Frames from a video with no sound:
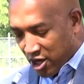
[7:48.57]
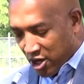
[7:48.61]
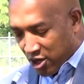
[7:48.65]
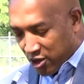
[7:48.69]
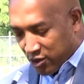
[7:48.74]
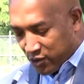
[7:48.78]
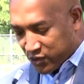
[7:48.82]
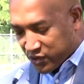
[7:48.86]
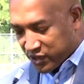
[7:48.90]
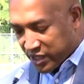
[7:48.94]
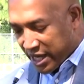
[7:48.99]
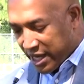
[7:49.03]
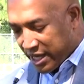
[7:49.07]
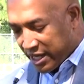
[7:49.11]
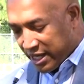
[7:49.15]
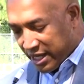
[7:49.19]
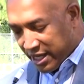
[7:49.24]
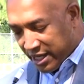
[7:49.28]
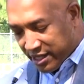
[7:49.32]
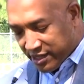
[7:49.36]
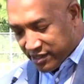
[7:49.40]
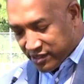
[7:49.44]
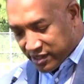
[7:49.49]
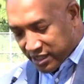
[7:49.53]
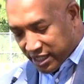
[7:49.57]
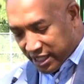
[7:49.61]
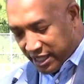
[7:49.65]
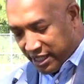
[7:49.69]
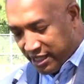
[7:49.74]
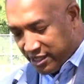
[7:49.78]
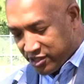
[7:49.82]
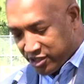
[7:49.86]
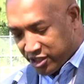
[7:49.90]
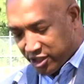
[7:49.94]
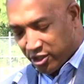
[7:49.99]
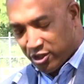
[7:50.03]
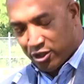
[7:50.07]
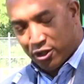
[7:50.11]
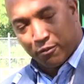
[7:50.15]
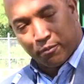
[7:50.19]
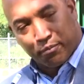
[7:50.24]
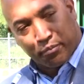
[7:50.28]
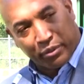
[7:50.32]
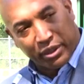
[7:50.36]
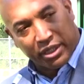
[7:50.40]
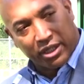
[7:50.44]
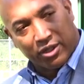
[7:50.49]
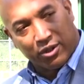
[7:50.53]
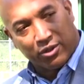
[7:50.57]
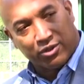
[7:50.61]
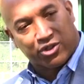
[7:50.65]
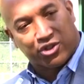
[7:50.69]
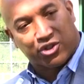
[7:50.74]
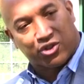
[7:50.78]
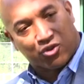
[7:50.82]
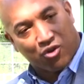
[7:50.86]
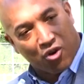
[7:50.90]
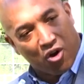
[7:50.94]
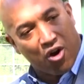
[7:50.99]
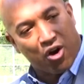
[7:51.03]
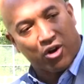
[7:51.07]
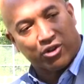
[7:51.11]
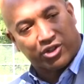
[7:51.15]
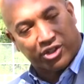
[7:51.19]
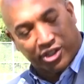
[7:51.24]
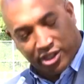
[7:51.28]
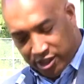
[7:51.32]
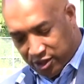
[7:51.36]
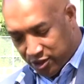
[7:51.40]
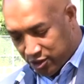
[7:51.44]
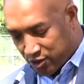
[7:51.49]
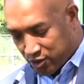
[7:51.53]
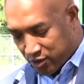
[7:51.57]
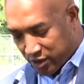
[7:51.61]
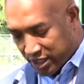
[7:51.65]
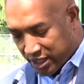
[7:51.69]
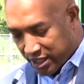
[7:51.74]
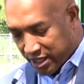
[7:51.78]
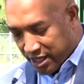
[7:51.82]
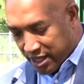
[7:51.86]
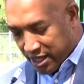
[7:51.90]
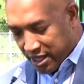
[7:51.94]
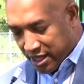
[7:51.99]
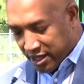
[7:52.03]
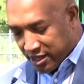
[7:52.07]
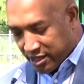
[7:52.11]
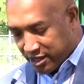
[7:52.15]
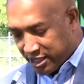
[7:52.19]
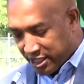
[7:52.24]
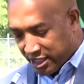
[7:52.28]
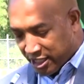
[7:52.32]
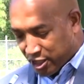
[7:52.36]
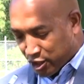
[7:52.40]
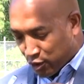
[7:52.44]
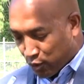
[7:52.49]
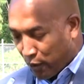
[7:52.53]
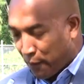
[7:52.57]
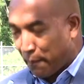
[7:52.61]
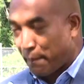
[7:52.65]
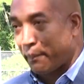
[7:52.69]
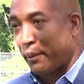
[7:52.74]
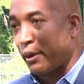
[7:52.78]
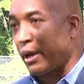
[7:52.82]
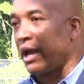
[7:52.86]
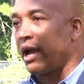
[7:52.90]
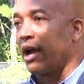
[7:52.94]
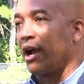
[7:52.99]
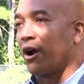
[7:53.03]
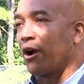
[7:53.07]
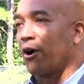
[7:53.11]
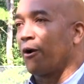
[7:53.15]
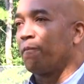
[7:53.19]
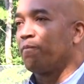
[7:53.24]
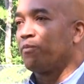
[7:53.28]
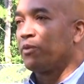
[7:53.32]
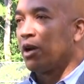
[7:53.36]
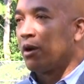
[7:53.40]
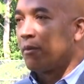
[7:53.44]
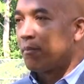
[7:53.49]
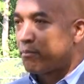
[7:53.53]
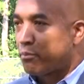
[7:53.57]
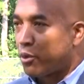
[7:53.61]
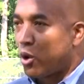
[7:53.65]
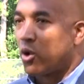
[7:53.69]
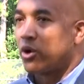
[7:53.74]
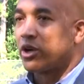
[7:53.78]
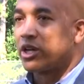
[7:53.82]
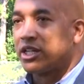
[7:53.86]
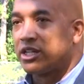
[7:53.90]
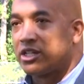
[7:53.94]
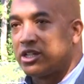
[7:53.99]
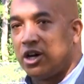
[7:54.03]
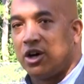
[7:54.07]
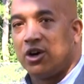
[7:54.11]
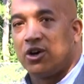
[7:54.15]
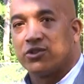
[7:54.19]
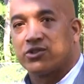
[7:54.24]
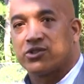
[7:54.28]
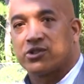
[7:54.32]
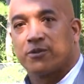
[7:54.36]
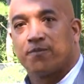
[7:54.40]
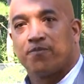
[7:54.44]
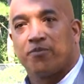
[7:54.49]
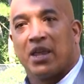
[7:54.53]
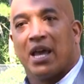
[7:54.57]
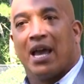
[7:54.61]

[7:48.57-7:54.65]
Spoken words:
who said, "It is easier to build strong children than to repair broken adults."